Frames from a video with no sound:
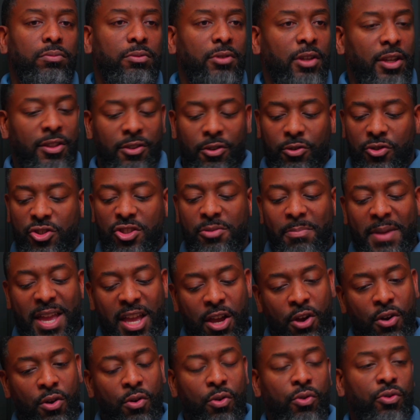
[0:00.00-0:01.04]
either
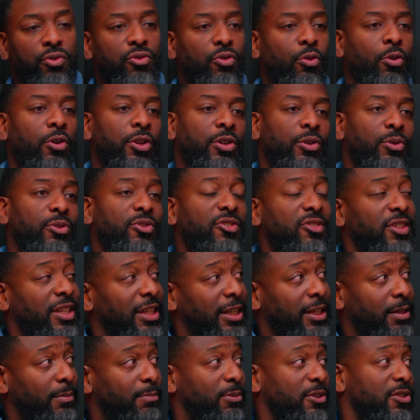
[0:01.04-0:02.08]
smells or you
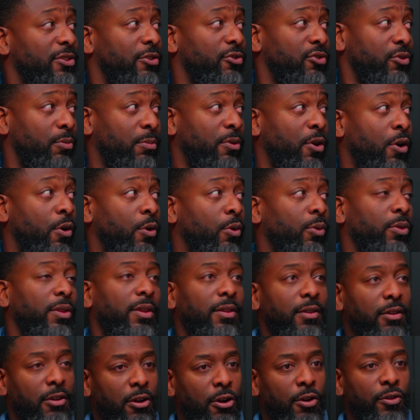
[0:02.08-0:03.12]
see potential mold
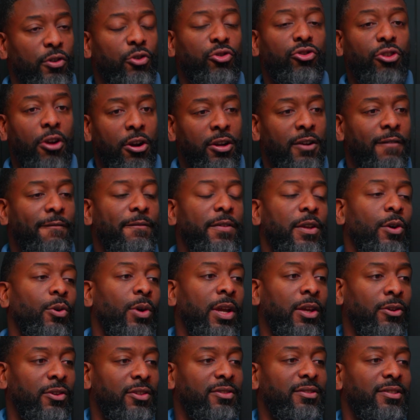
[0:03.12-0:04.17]
or you're starting to feel
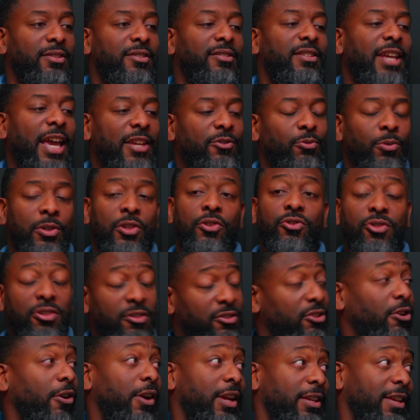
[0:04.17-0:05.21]
illnesses. That's when you should
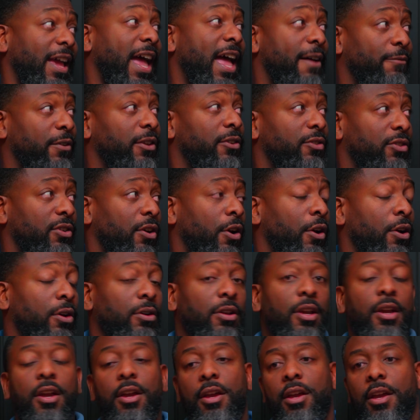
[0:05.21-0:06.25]
start to have concern
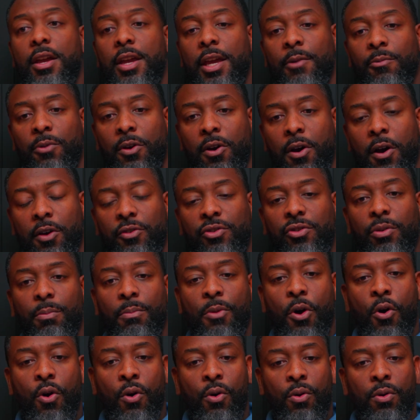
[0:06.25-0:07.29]
in regards to
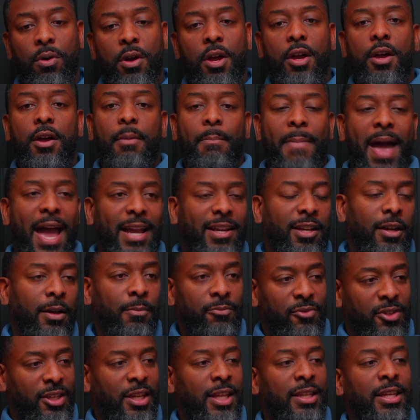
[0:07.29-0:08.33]
mold. MAC
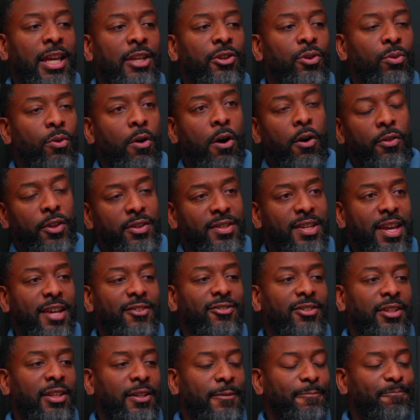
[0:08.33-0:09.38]
comes in, they do all the
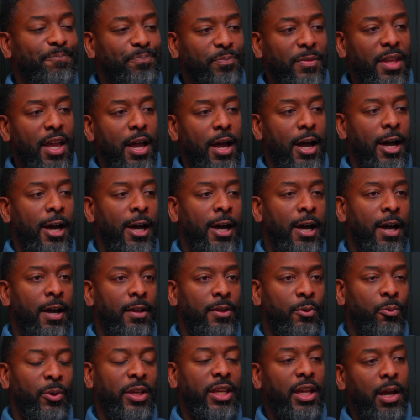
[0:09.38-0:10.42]
testing,
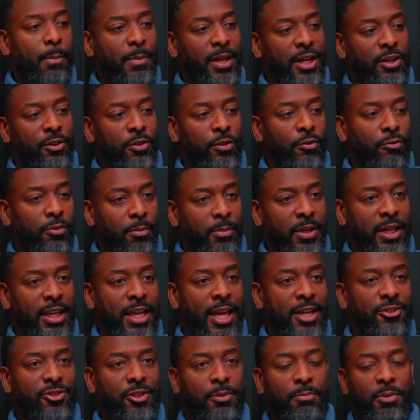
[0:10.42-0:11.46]
and we come in and do the
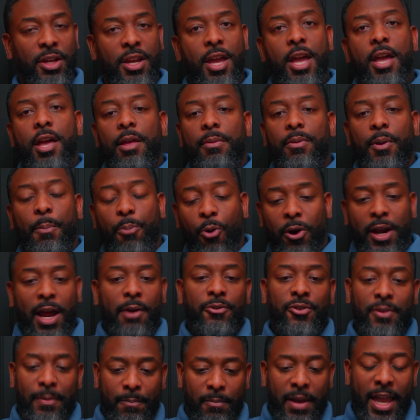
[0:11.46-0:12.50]
remediation. But the point I
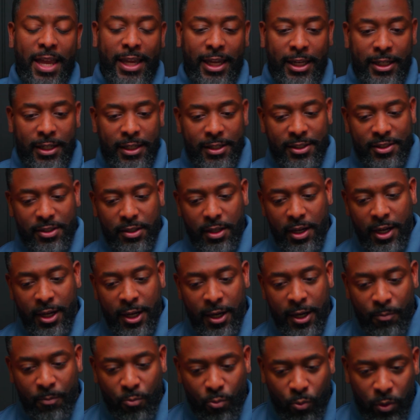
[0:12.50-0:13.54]
was making is
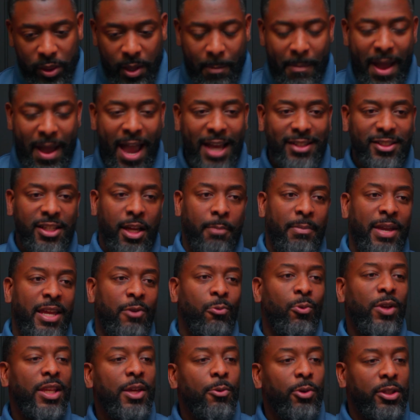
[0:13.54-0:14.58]
when the MACs come in,
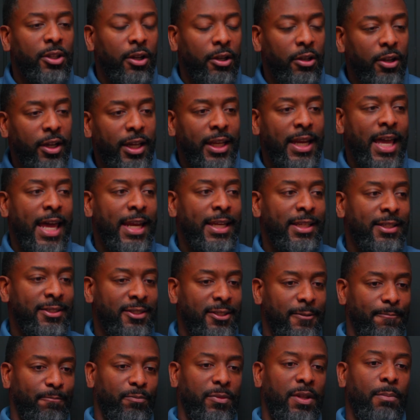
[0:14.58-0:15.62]
really what they're looking at
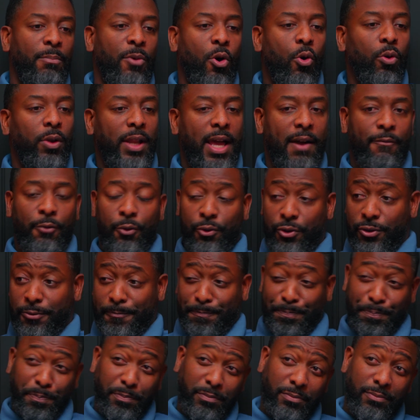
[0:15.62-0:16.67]
is the mold levels.
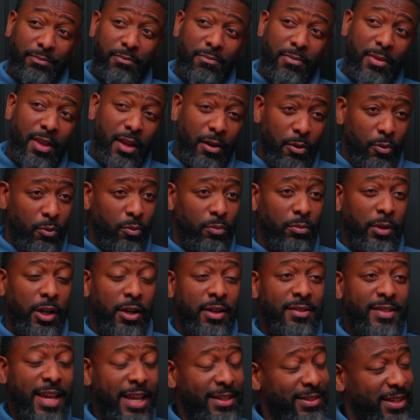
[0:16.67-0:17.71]
They're
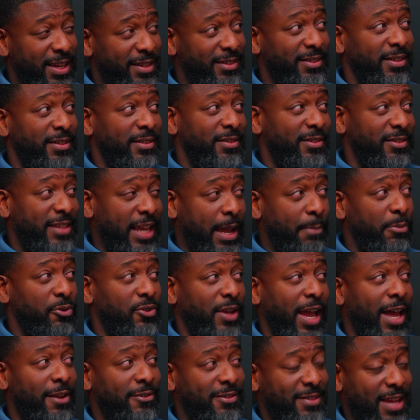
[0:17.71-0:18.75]
going to take testing samples
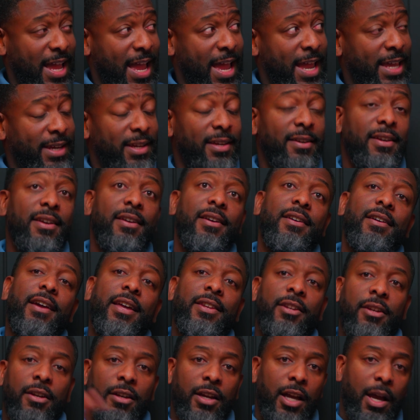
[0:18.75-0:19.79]
outside,
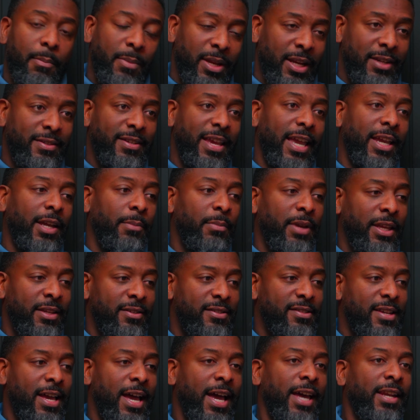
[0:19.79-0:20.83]
and they're going to come in and take them
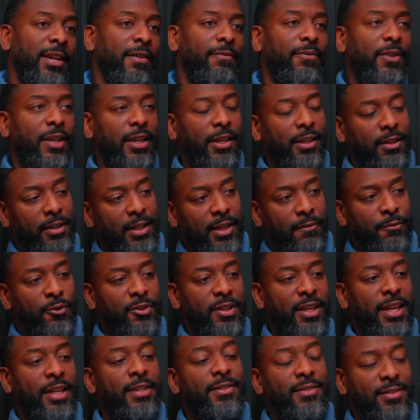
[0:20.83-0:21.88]
inside. If the
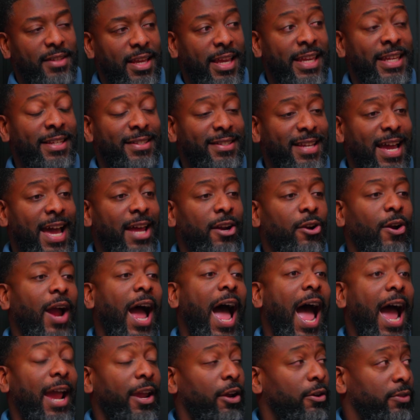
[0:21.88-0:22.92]
levels inside are
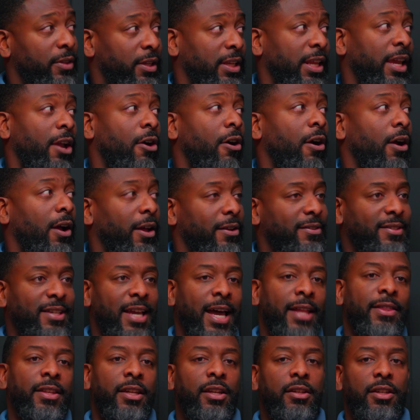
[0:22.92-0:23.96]
higher than they are
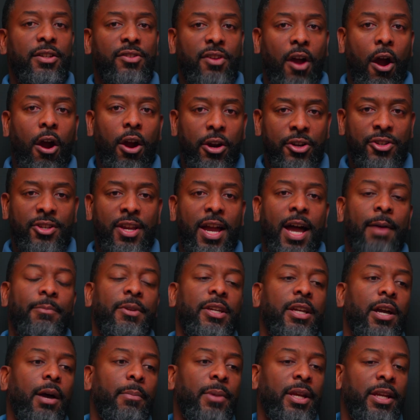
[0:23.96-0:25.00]
outside, then it's our job to
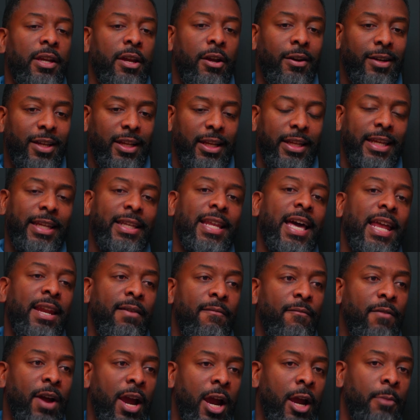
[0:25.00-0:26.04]
come in there and clean that
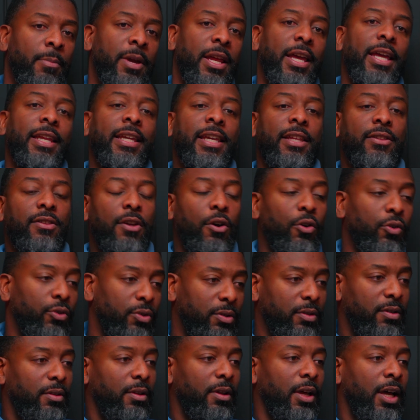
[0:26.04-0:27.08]
environment and get
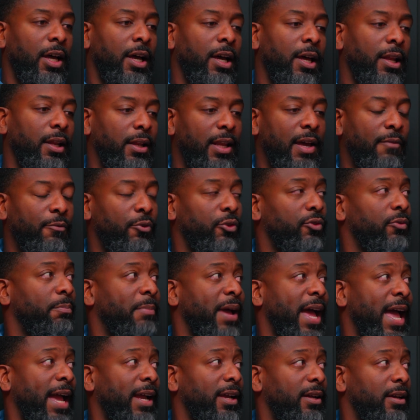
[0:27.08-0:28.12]
those levels
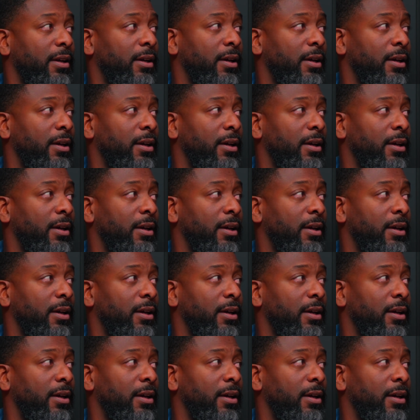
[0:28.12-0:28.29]
back